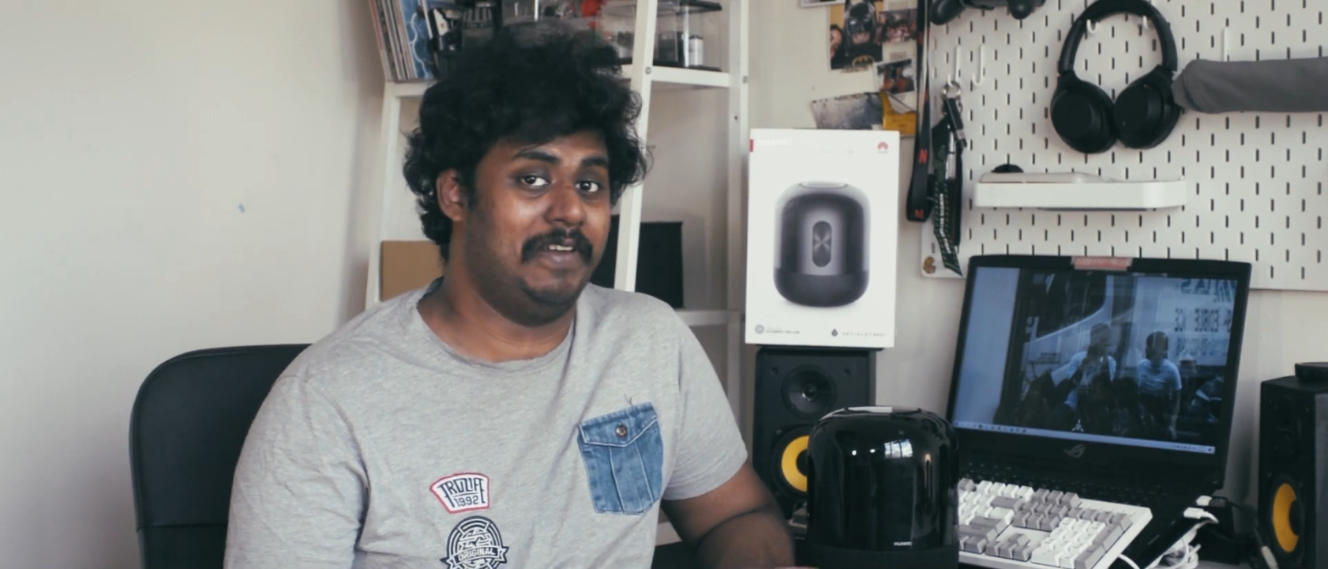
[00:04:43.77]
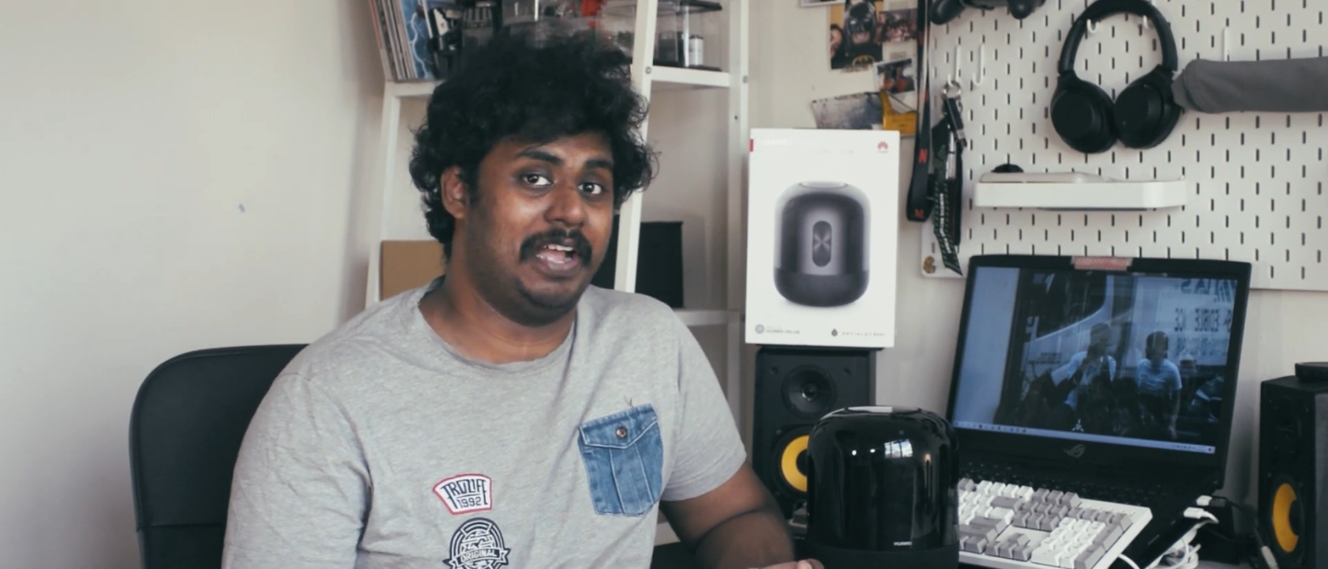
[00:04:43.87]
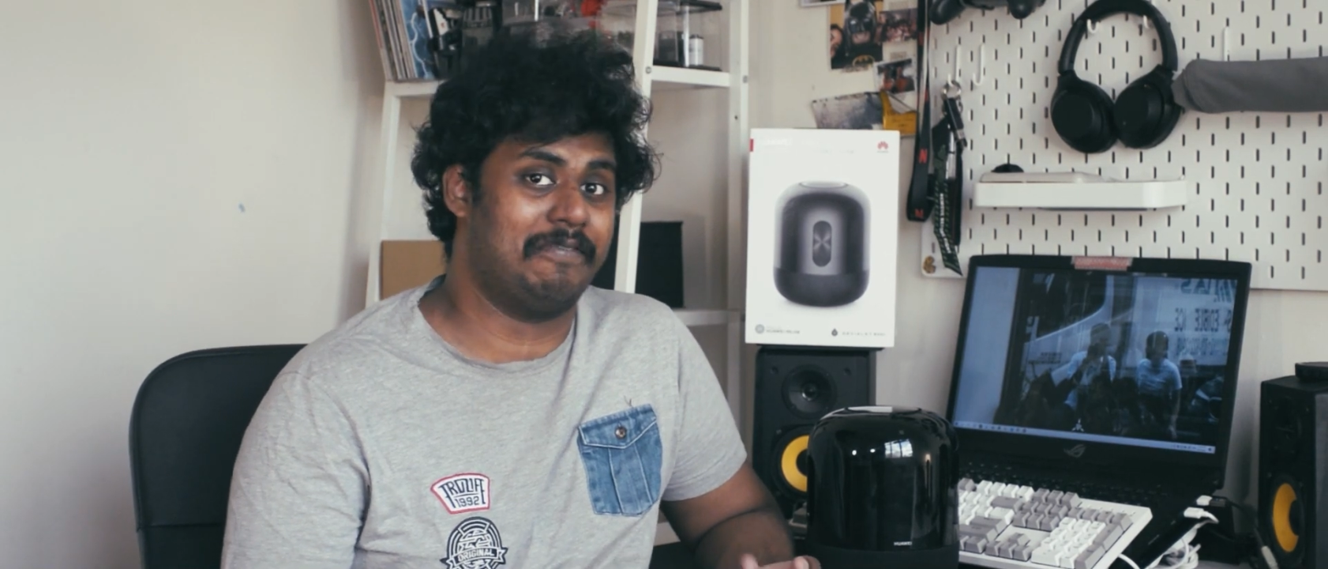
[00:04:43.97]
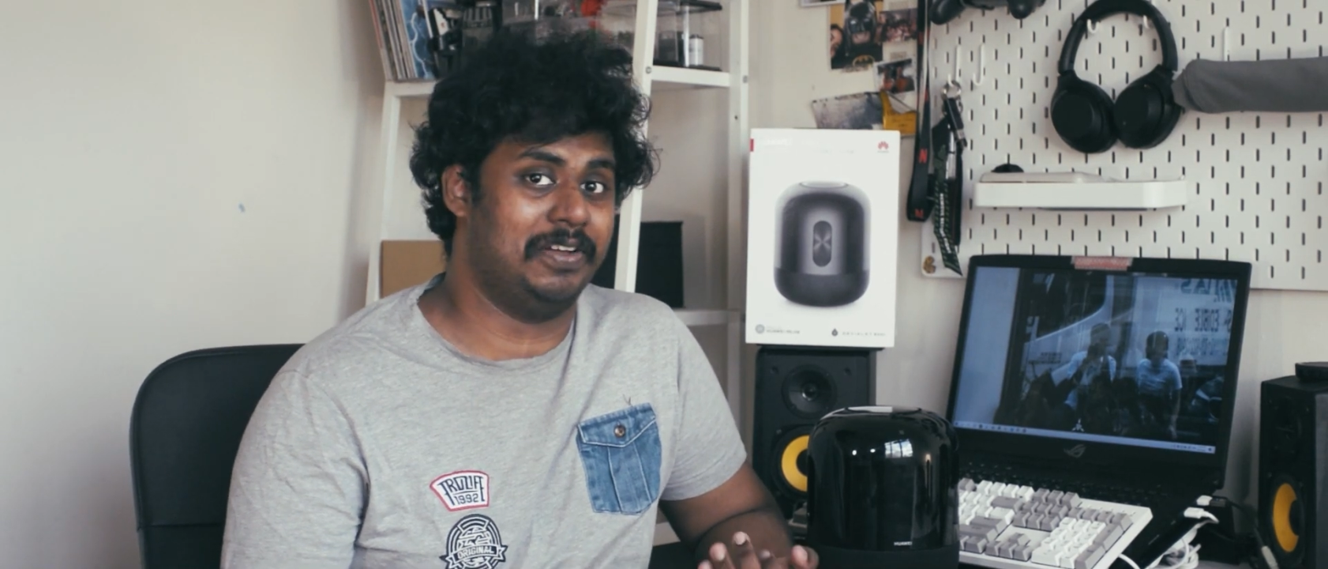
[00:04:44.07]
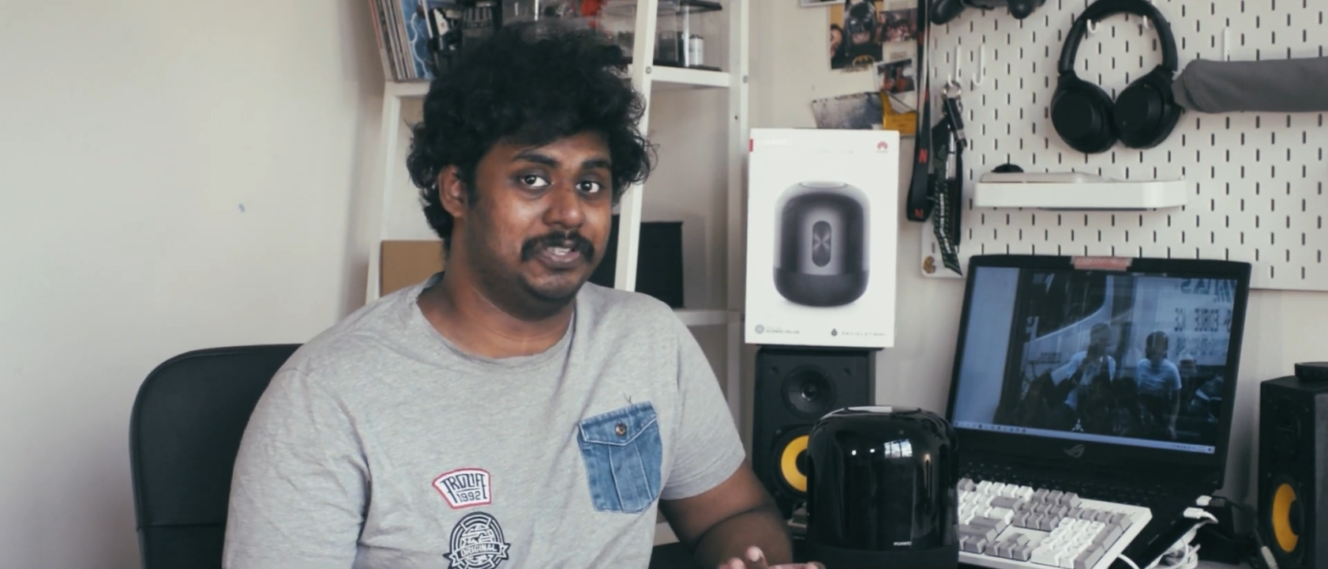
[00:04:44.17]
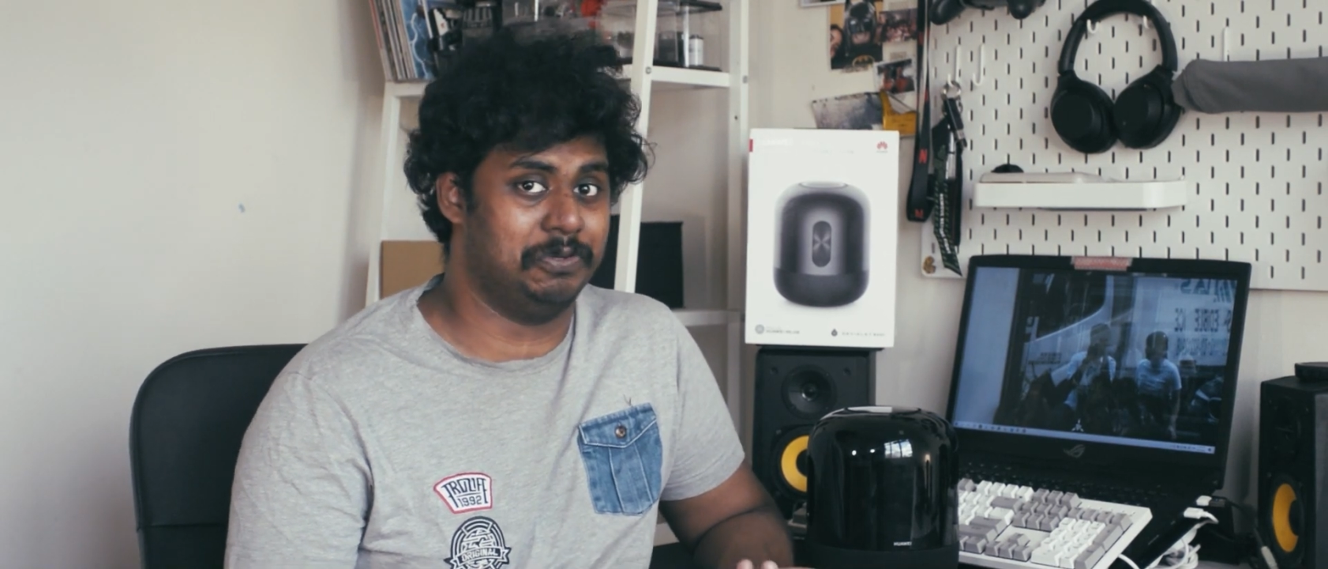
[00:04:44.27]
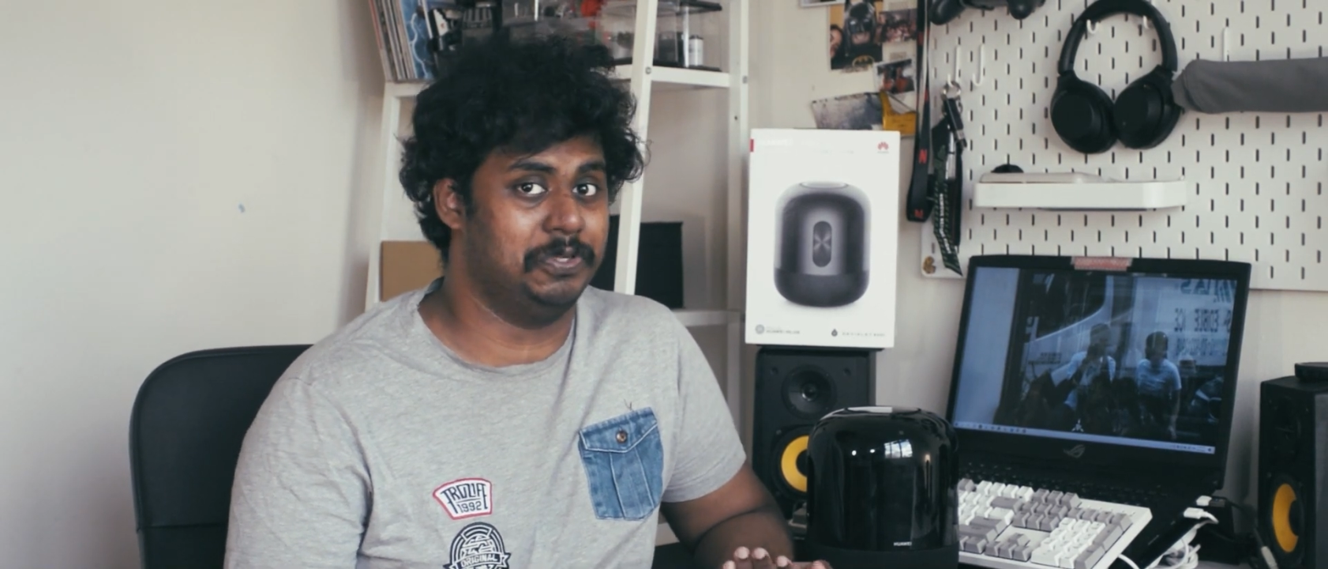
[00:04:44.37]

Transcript: FLAC files or